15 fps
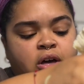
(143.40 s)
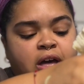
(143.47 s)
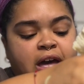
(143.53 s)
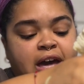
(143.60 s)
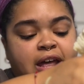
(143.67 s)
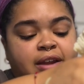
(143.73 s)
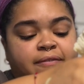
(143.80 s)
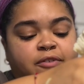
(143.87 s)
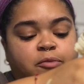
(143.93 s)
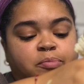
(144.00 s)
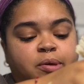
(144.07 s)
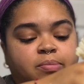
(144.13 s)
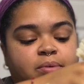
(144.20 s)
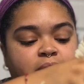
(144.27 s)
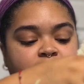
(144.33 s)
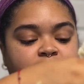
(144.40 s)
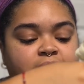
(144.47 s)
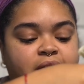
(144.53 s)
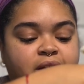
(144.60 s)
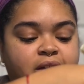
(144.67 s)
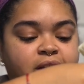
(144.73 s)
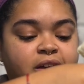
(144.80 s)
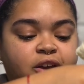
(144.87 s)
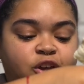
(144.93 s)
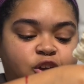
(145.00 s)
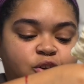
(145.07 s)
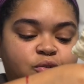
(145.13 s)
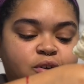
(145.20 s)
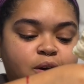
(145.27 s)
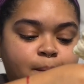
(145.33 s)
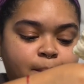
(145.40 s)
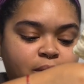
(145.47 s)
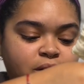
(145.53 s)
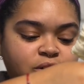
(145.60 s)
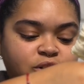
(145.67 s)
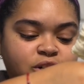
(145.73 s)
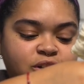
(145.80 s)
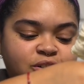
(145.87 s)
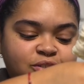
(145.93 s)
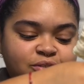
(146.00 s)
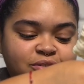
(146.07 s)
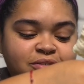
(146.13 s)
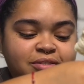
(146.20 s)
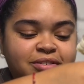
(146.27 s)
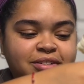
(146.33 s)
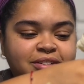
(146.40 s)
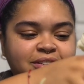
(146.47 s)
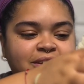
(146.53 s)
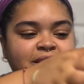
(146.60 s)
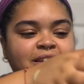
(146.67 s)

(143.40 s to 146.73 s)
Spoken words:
And for people that like cucumber juice,